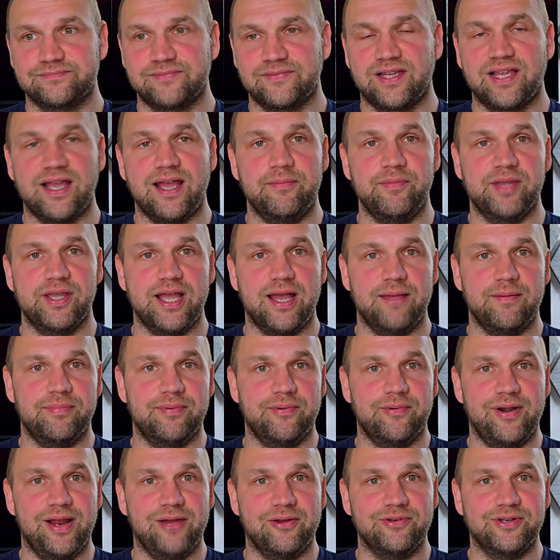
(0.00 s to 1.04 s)
coming up
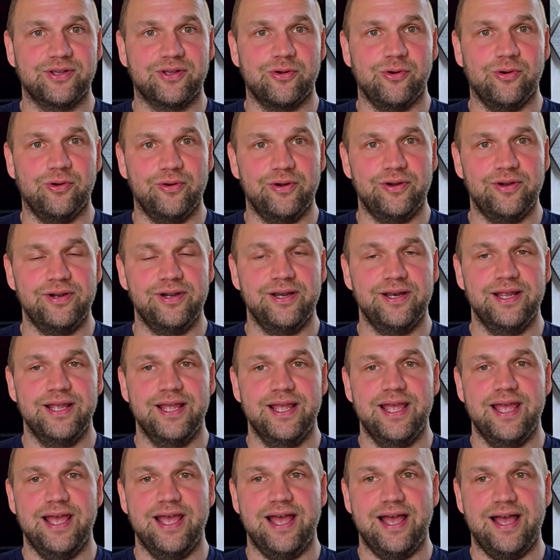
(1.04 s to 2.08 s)
around the corner.
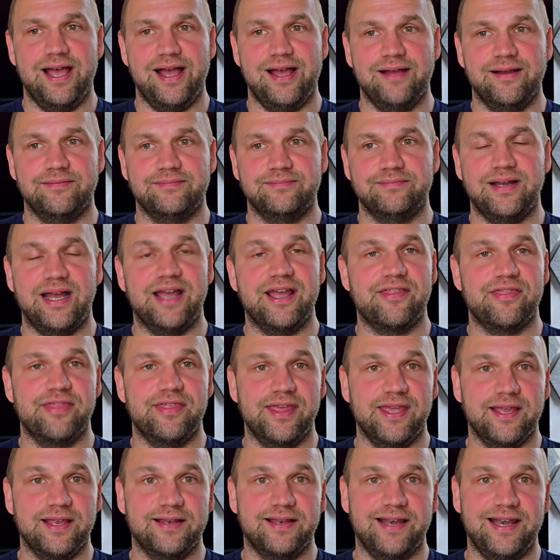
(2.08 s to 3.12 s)
I
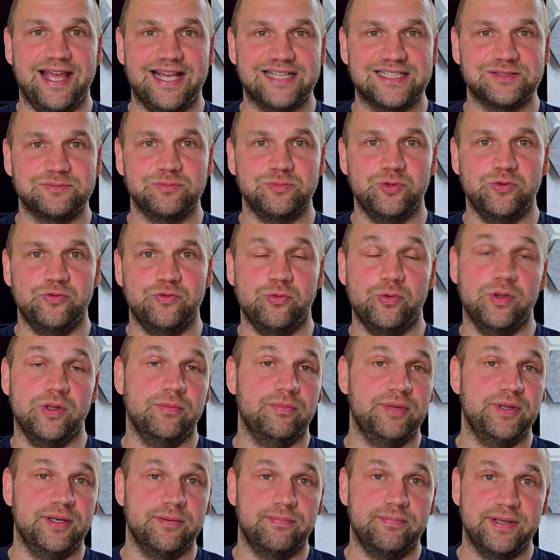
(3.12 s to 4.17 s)
think the next move will
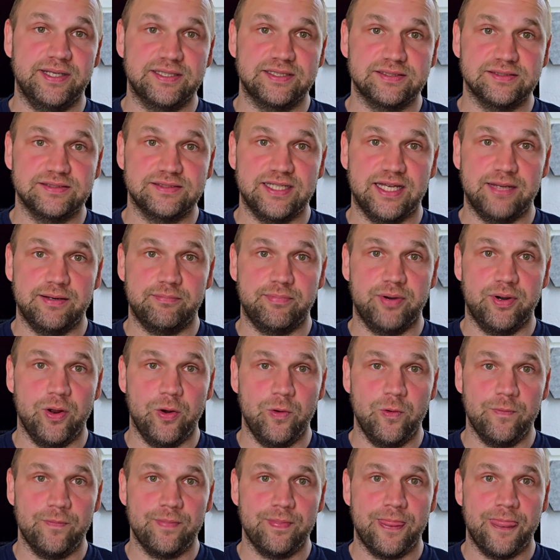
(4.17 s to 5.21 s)
be the Pixel 10
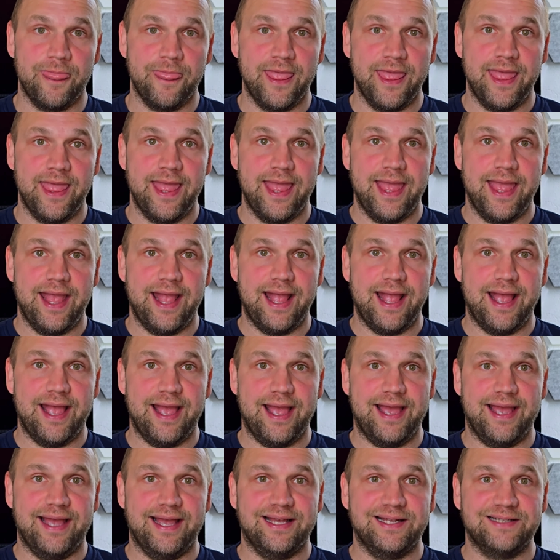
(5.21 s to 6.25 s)
Pro.
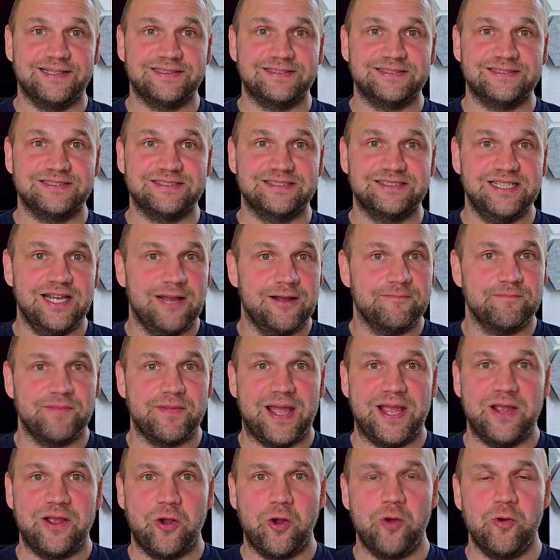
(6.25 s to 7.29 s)
And yeah,
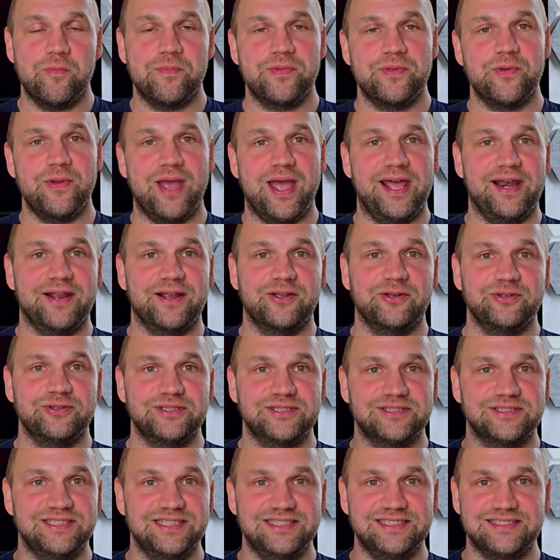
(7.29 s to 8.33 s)
I hope you had a
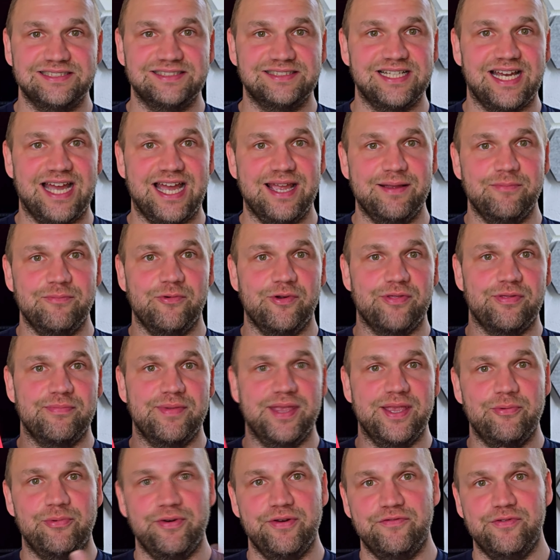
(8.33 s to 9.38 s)
good, decent time with
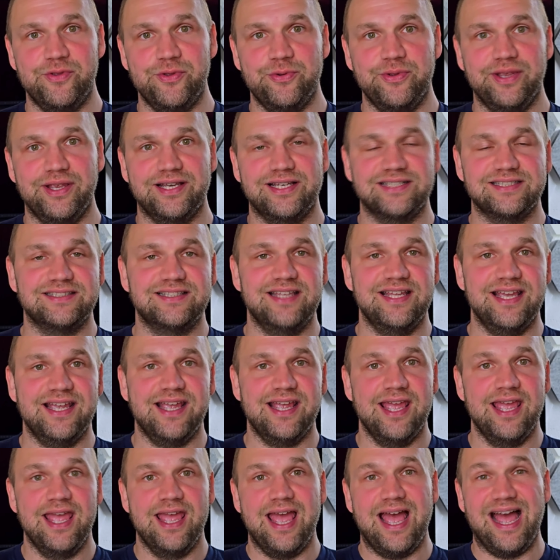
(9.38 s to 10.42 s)
me reviewing this
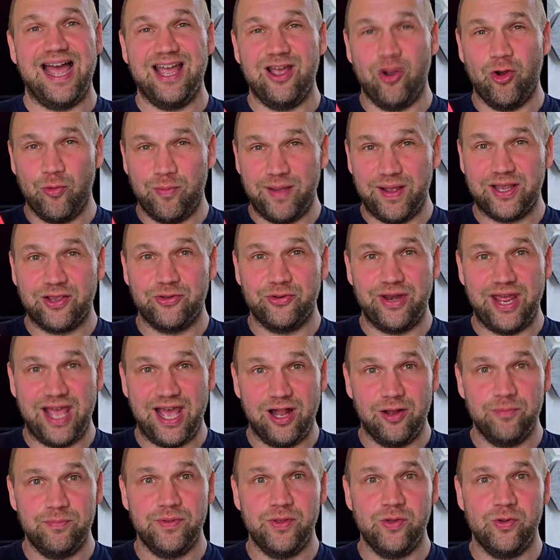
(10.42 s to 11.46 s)
thing. I hope I could
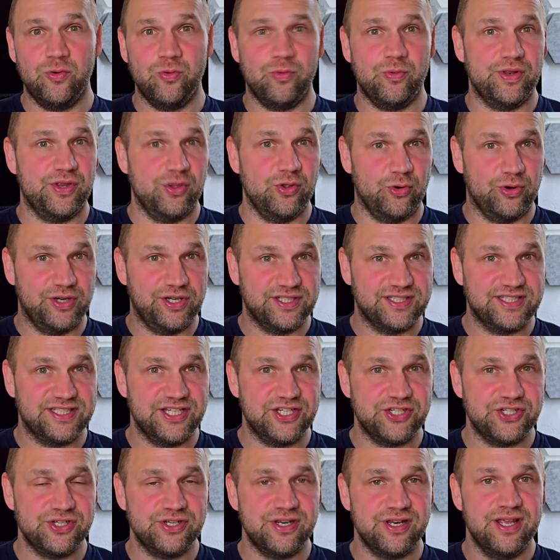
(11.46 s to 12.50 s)
help you with your
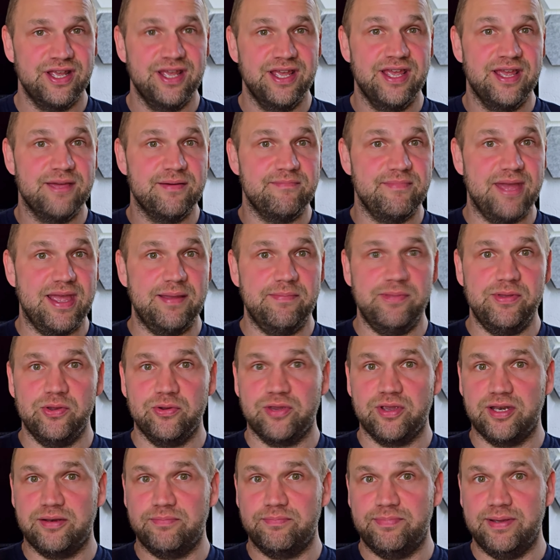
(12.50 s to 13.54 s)
decision. Maybe you
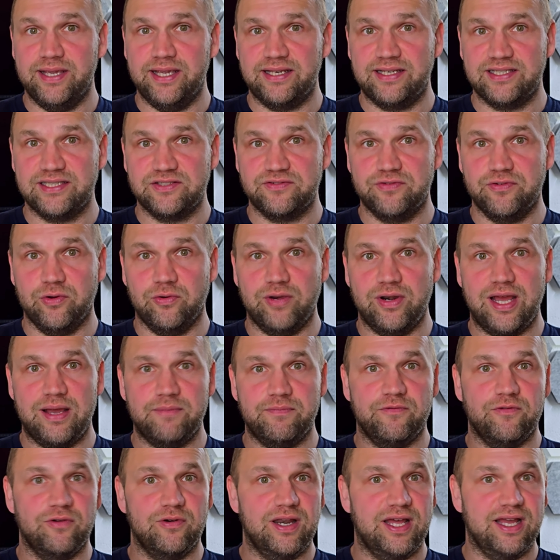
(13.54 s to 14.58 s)
could pick this phone
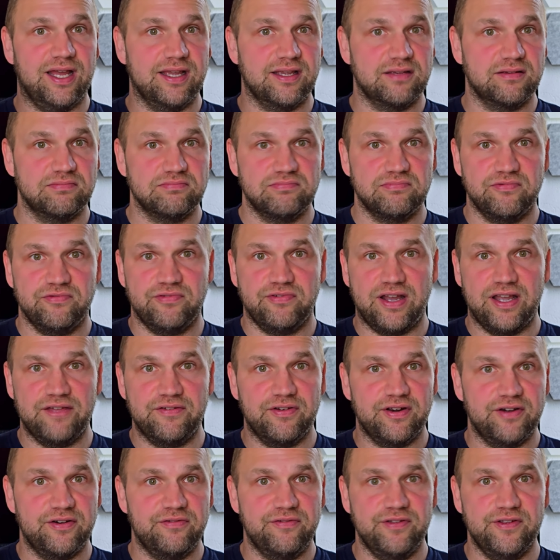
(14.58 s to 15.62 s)
up for like
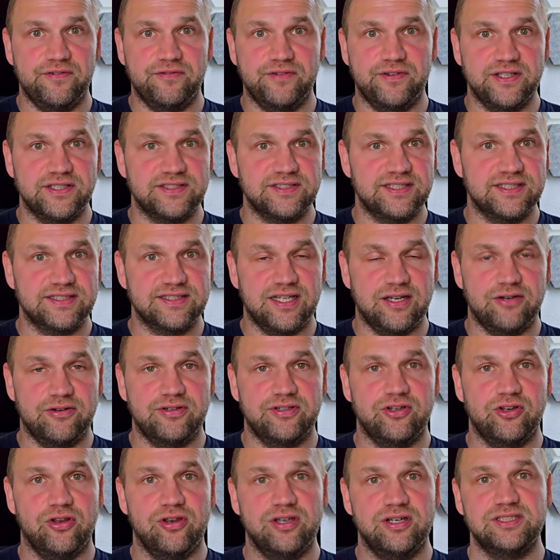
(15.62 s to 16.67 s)
$550,
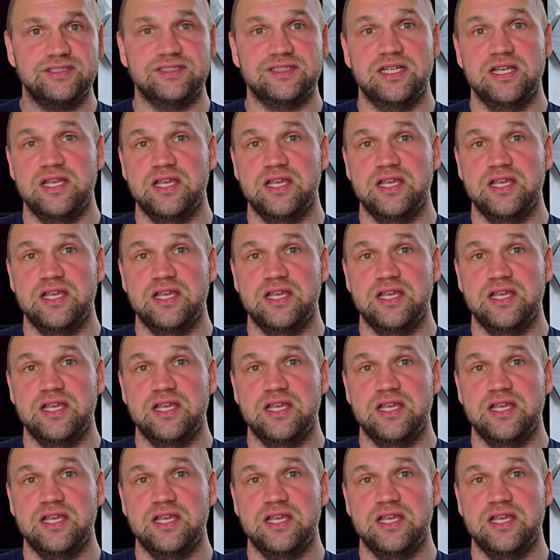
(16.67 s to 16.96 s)
$600,